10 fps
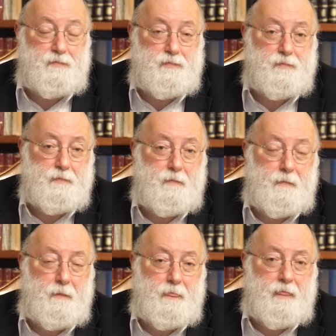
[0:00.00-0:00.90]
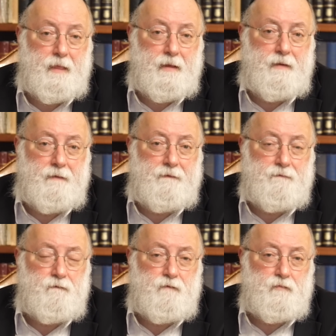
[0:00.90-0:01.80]

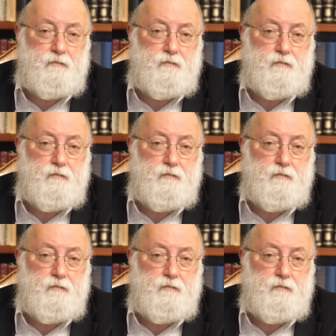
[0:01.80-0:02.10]
(no one is talking)